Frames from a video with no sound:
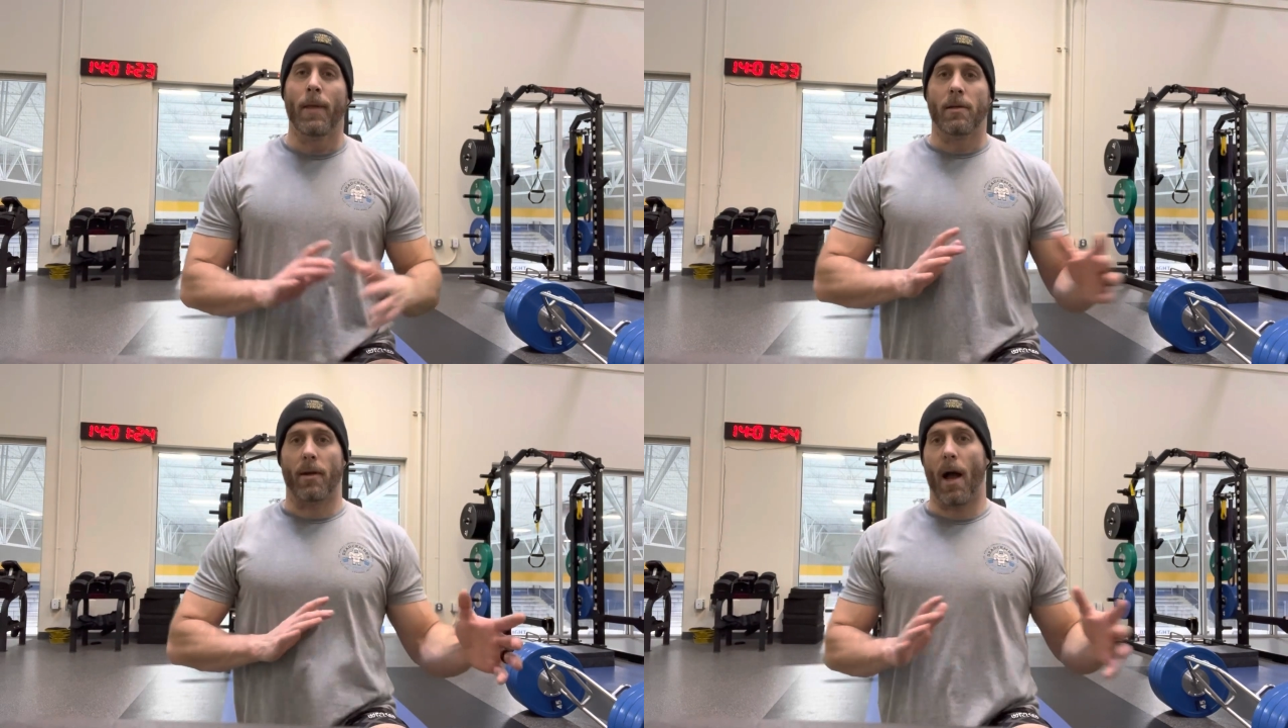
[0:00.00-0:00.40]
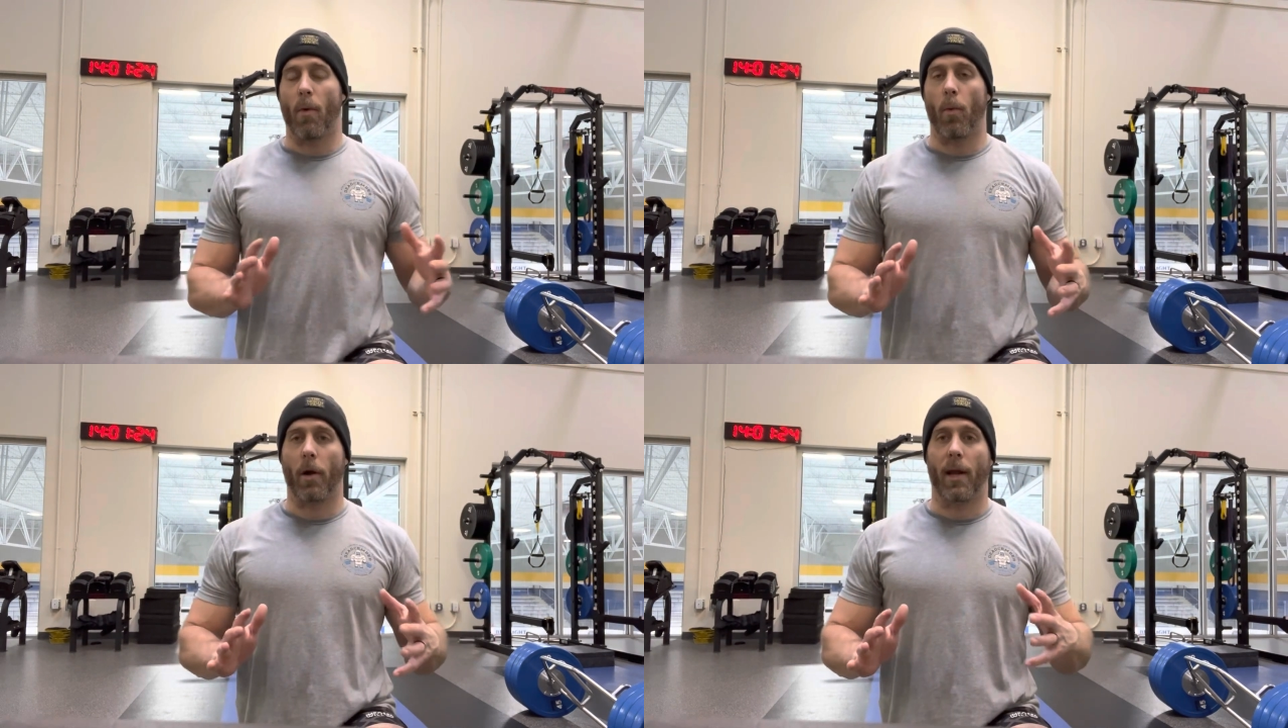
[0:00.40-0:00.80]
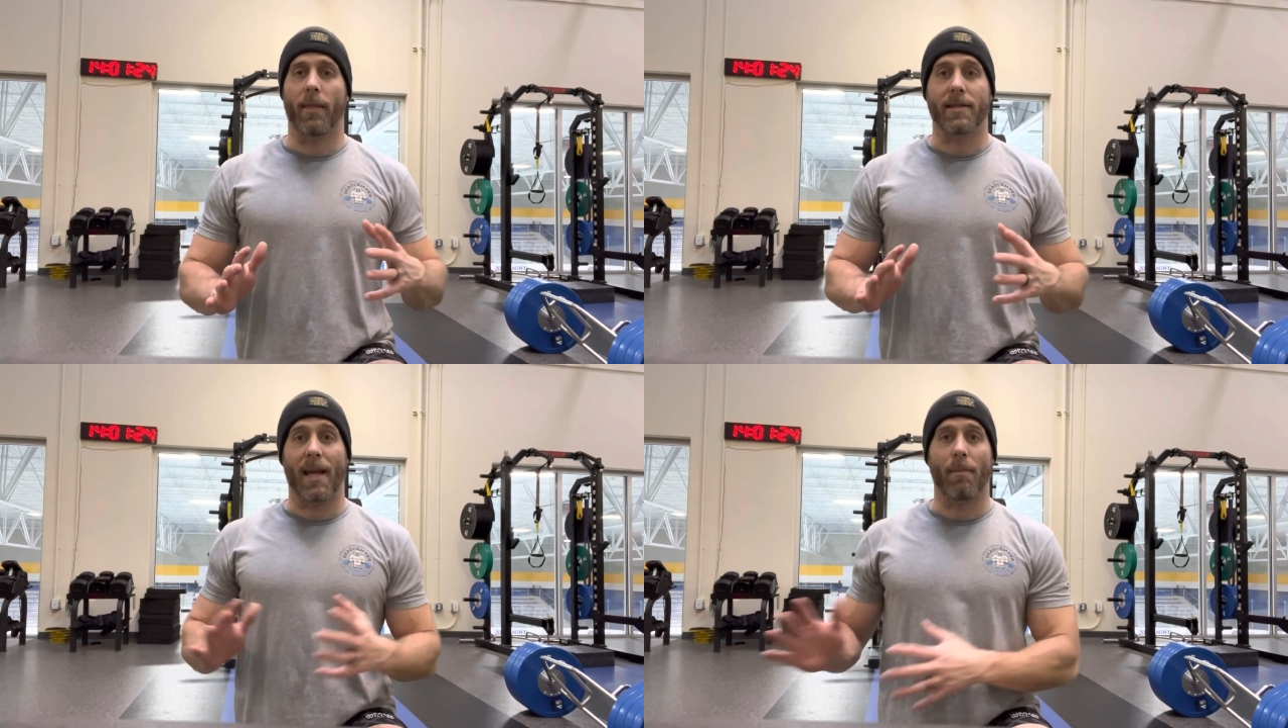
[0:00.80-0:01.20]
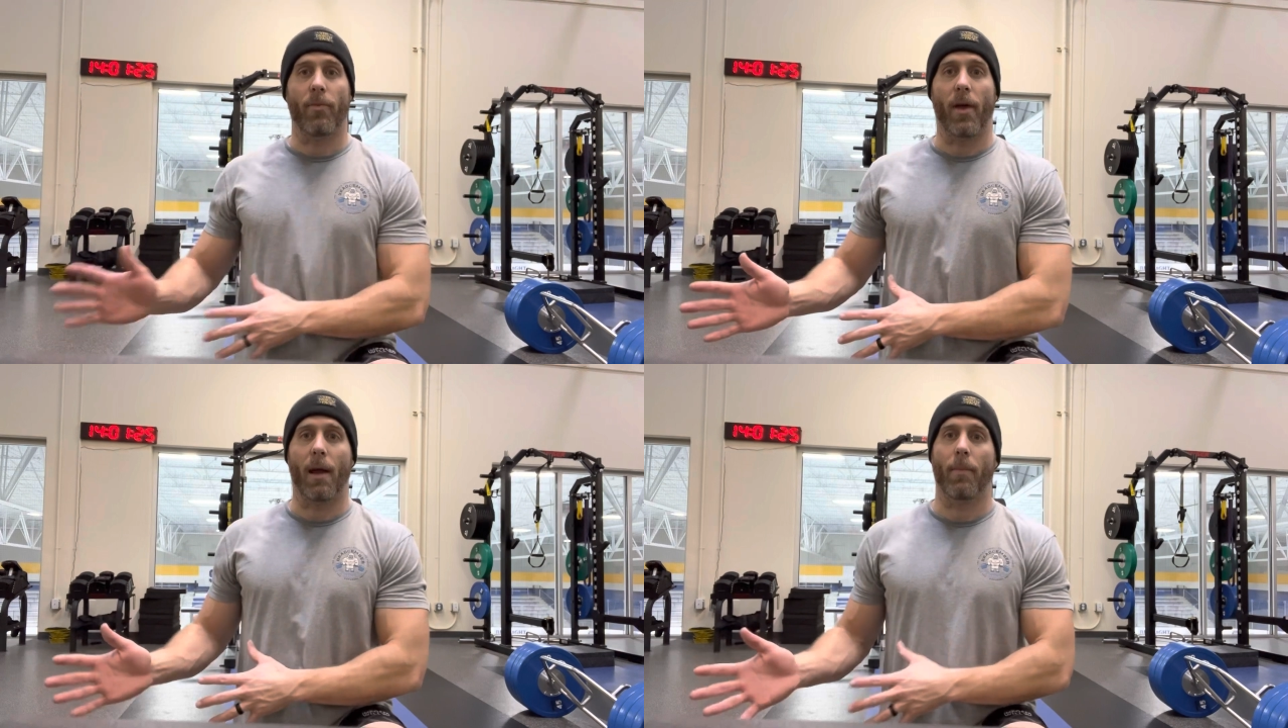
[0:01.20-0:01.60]
So now we're working the same
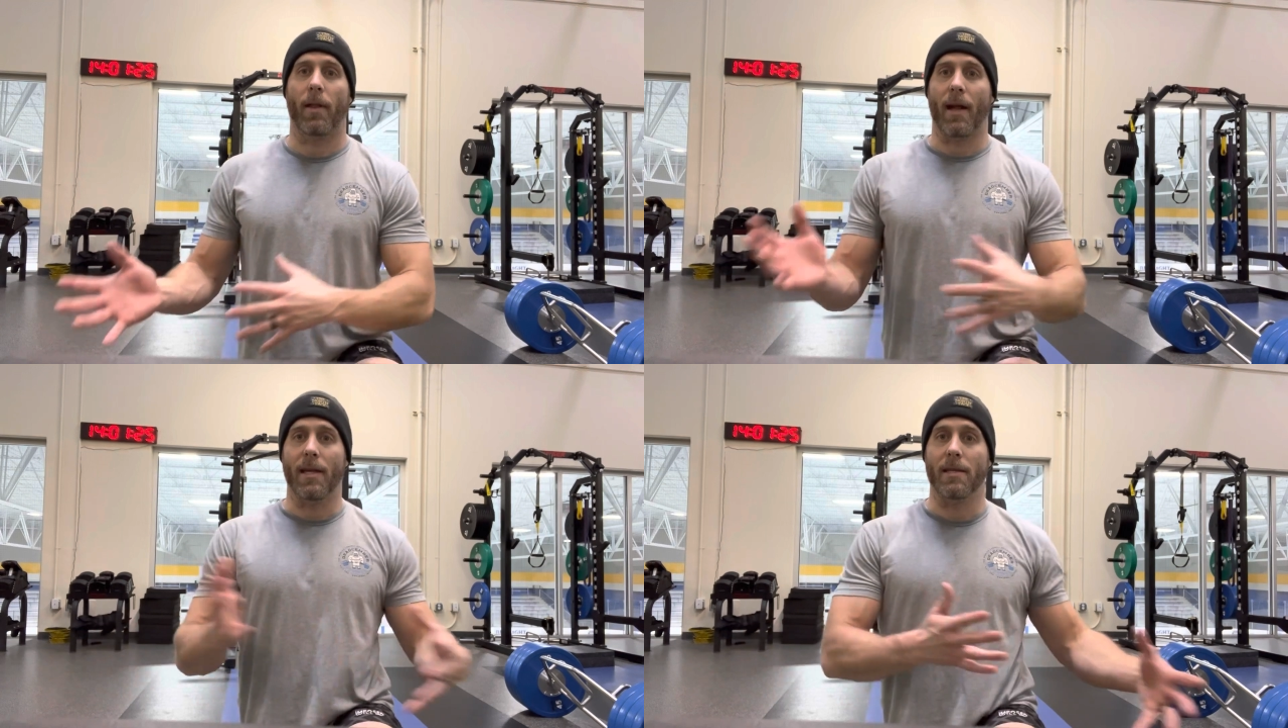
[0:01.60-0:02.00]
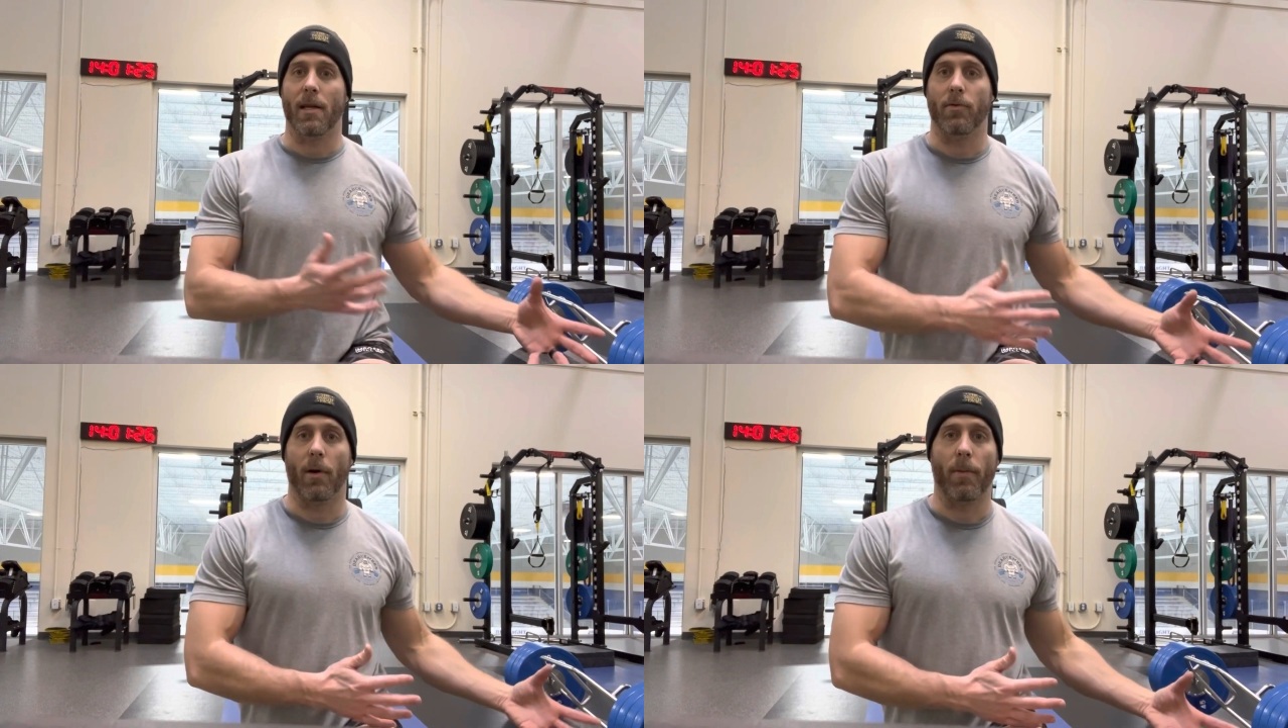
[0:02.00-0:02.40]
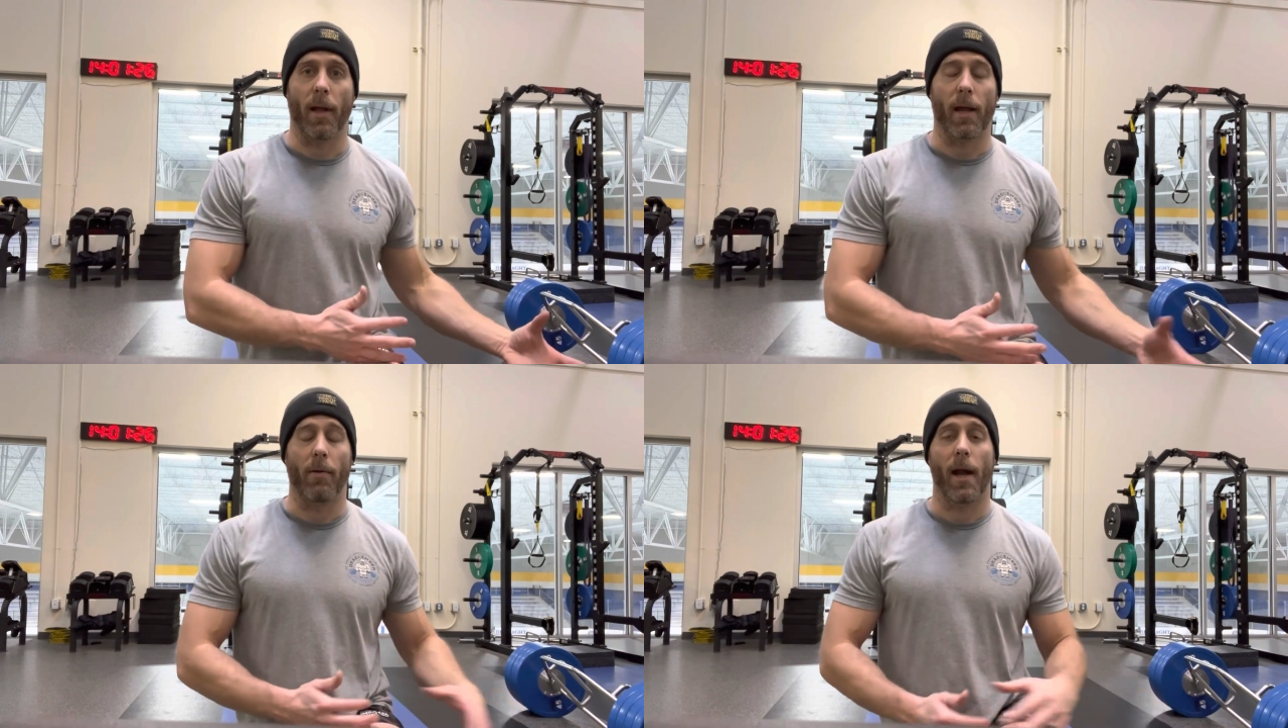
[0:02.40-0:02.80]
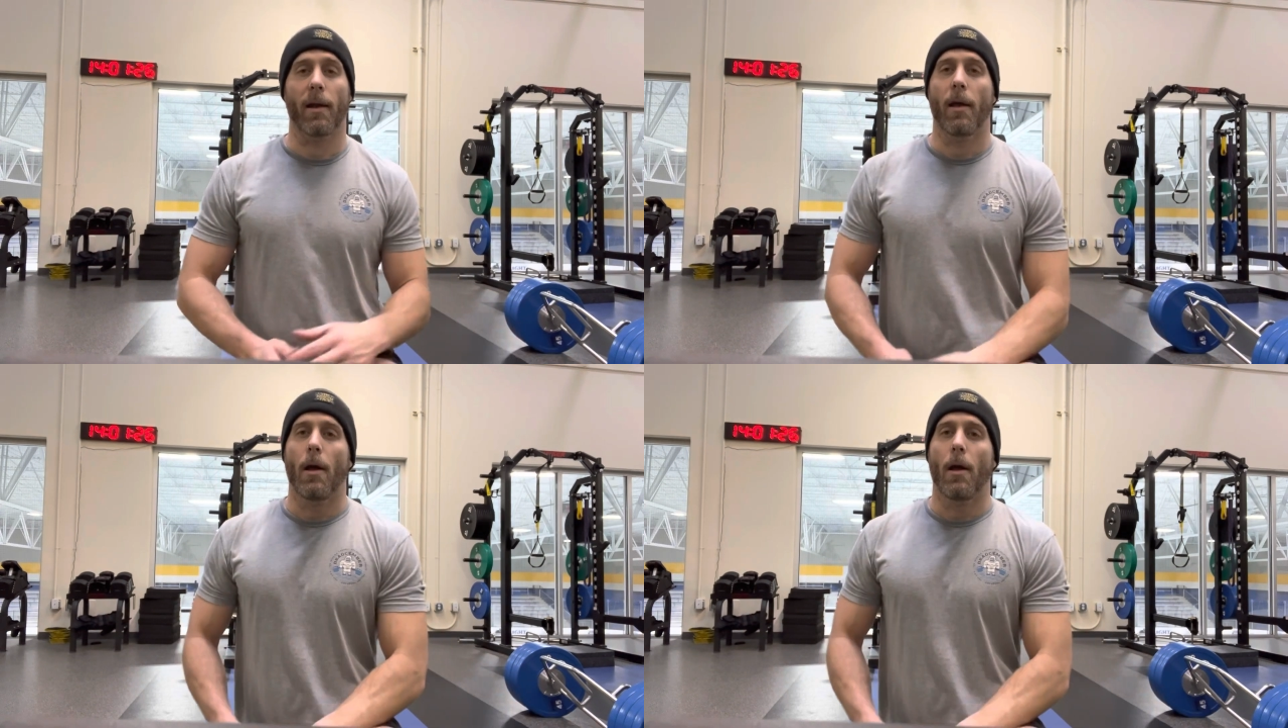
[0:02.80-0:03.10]
thing, but in that eccentric plane, right?